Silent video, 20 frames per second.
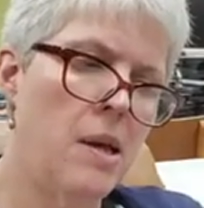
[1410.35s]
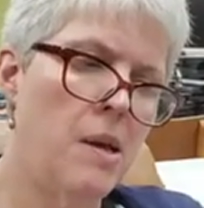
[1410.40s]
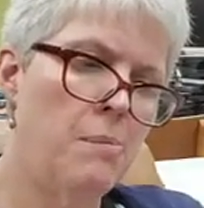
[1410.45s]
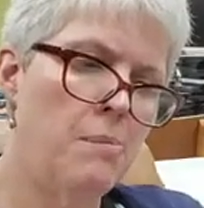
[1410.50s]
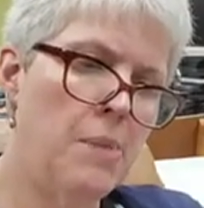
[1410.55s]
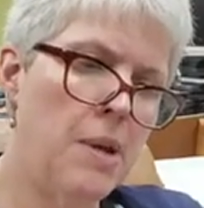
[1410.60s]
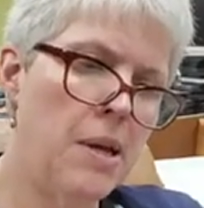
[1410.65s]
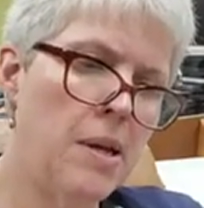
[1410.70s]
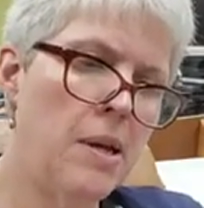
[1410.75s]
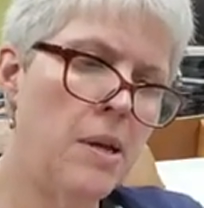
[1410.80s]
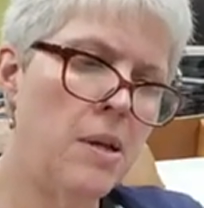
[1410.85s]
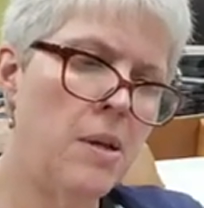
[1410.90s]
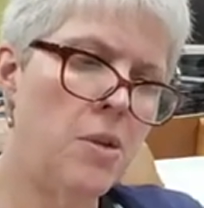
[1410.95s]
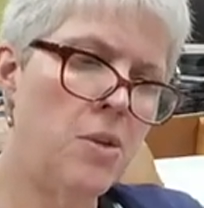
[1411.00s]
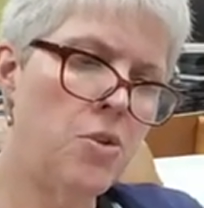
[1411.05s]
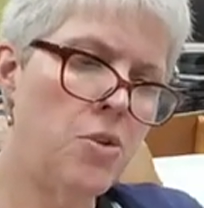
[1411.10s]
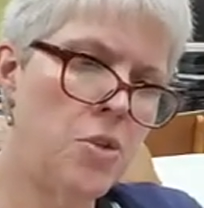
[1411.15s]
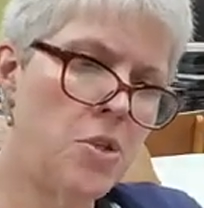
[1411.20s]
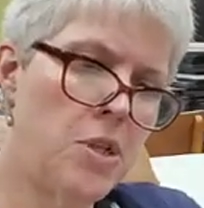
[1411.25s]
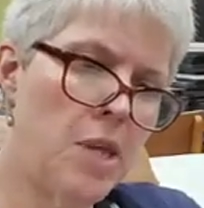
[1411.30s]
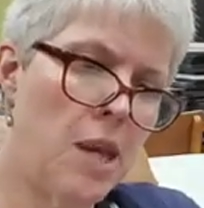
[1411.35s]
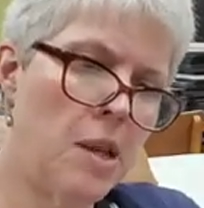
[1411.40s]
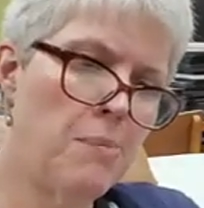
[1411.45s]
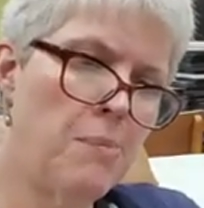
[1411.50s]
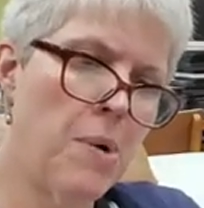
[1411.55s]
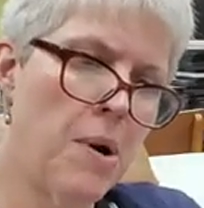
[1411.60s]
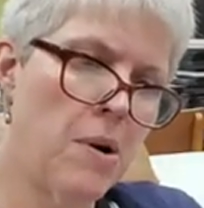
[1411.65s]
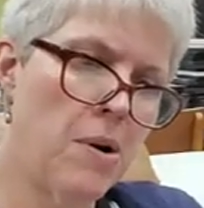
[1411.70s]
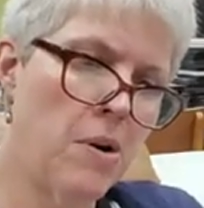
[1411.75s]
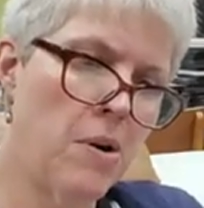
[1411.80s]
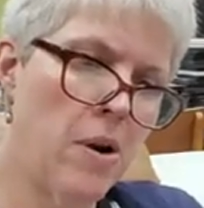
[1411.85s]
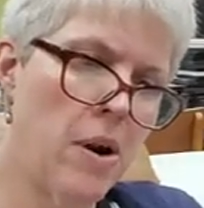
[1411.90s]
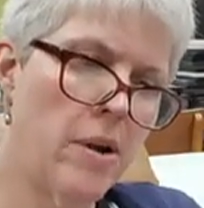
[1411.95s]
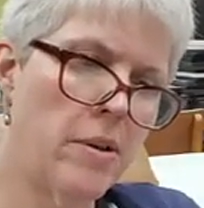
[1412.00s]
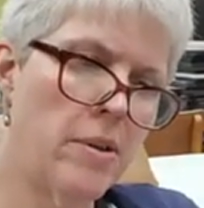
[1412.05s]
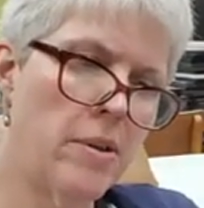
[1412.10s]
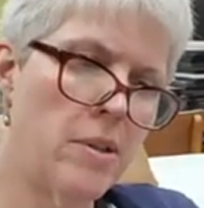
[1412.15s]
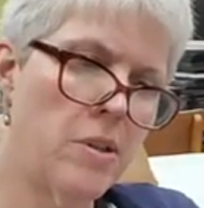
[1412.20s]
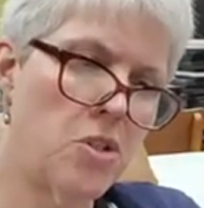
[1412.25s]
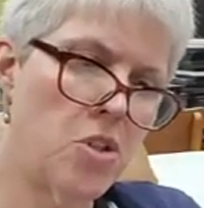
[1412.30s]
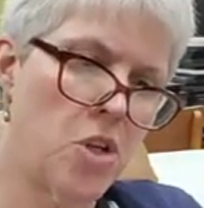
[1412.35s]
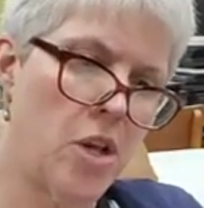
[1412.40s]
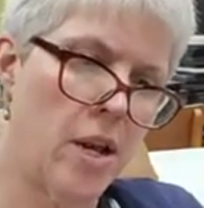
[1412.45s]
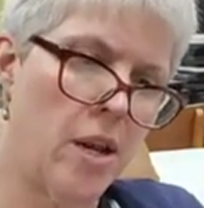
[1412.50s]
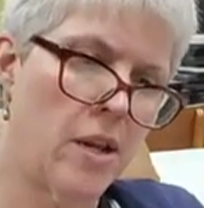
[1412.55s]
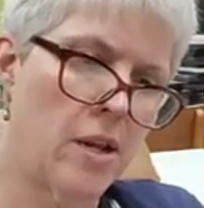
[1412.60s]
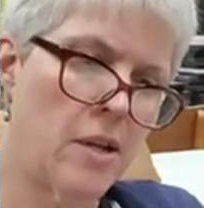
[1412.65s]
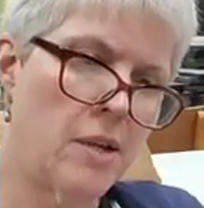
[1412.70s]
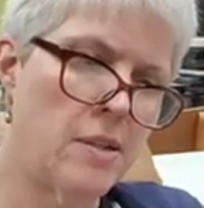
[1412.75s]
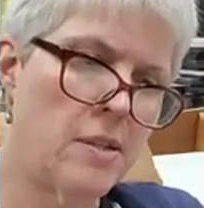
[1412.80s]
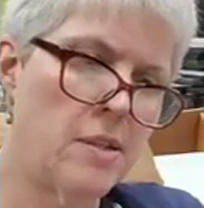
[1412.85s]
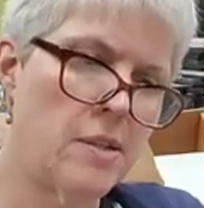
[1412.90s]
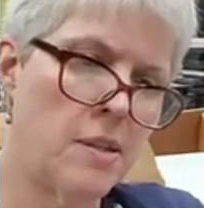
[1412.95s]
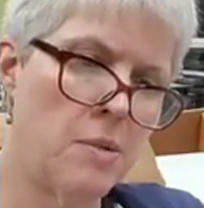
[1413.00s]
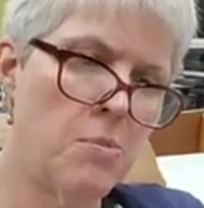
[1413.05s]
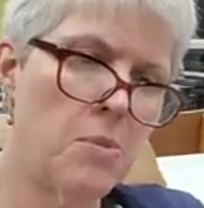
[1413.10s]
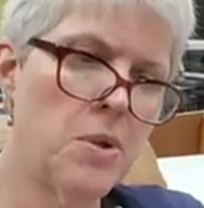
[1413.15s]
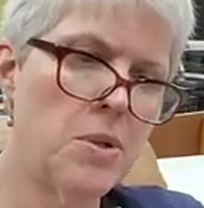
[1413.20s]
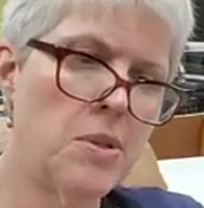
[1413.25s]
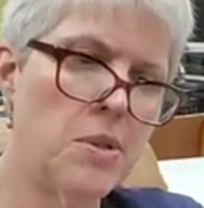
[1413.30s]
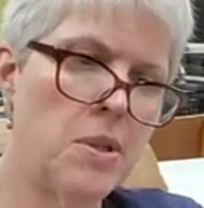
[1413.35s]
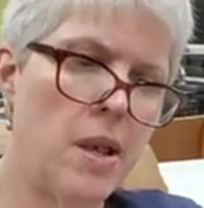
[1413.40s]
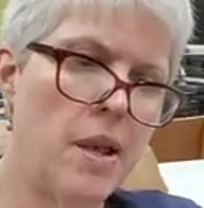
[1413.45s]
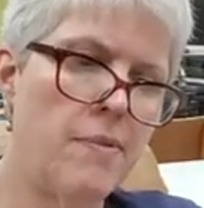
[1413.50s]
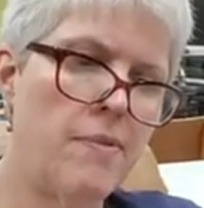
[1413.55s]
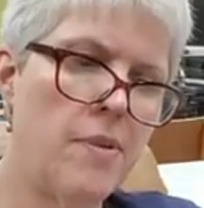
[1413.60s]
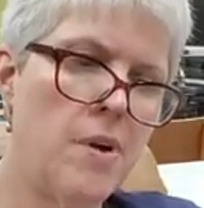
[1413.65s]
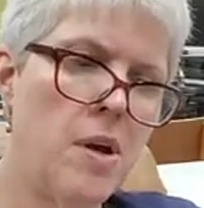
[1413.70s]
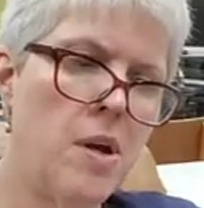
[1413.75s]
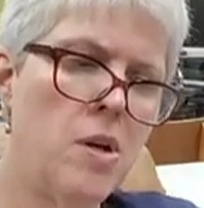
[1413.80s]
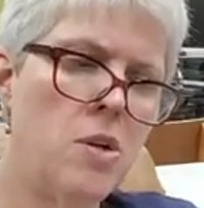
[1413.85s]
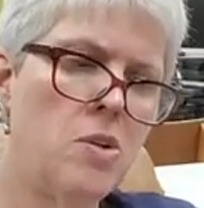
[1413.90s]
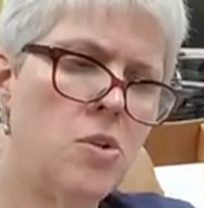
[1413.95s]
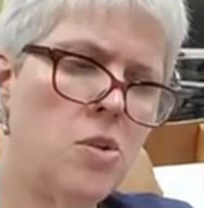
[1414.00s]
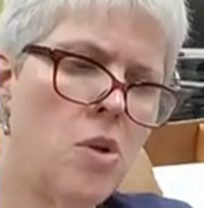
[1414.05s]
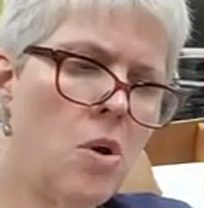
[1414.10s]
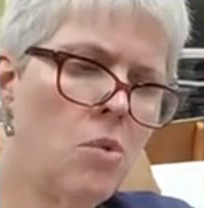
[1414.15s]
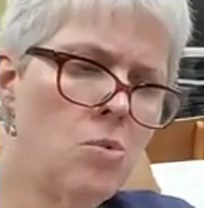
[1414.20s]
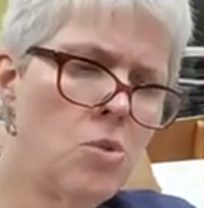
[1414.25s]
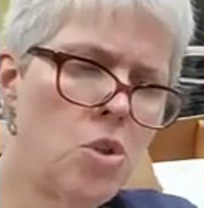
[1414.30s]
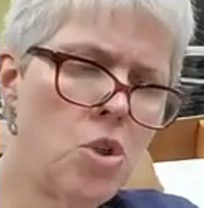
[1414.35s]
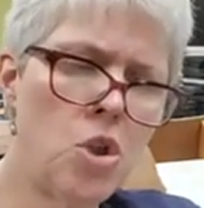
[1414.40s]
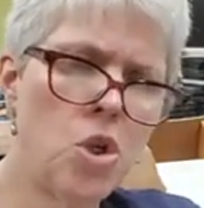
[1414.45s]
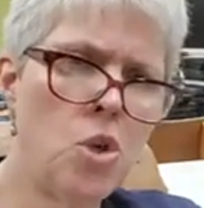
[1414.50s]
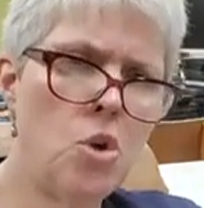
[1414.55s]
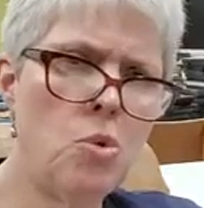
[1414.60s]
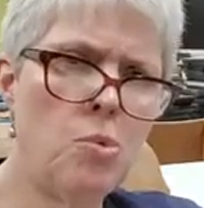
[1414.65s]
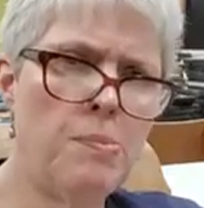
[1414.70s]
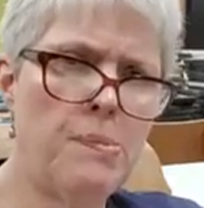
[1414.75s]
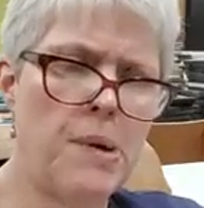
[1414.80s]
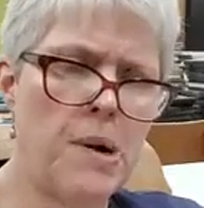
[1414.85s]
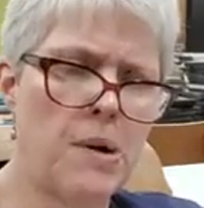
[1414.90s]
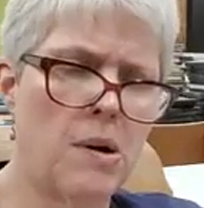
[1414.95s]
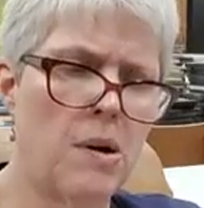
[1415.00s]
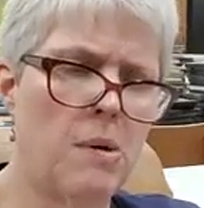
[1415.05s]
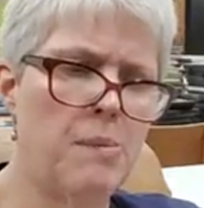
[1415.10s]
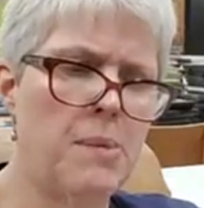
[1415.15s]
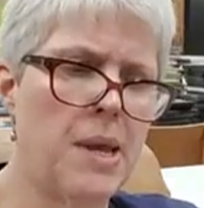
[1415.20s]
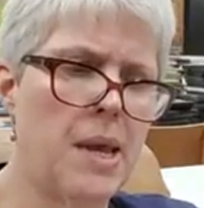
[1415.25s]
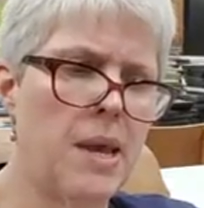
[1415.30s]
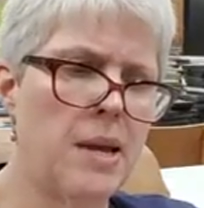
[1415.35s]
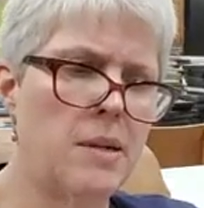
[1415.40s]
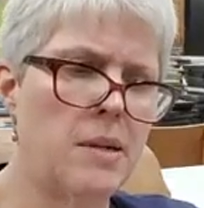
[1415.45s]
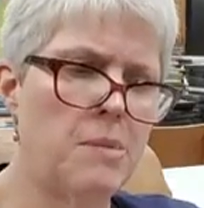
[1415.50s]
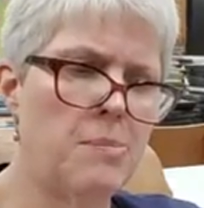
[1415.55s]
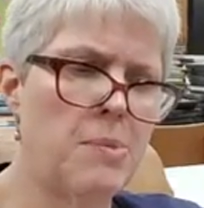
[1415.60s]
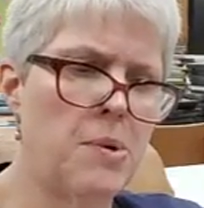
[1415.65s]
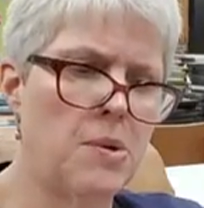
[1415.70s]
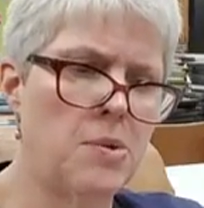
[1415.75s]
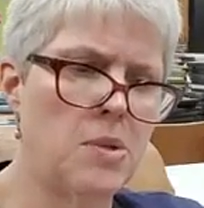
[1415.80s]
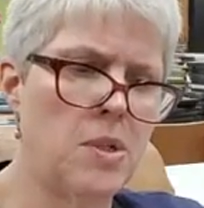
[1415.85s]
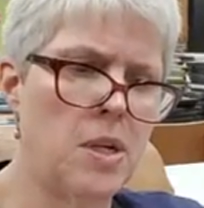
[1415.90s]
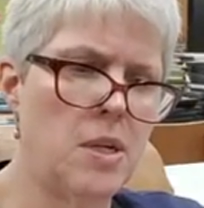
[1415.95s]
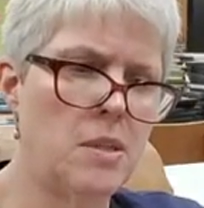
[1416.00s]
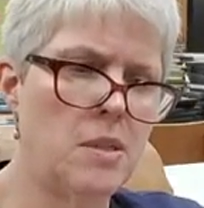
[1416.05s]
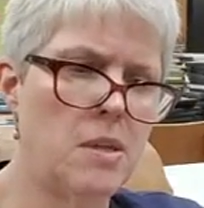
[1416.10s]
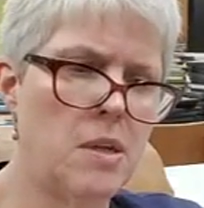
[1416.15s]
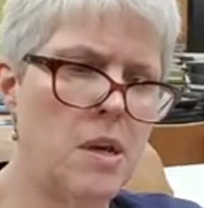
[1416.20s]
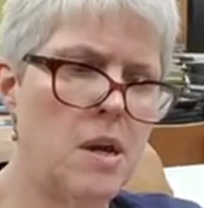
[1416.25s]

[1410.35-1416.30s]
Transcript: Mina, you should take Parker out of the shank, somewhere safe. Don't you, Parker began to protest.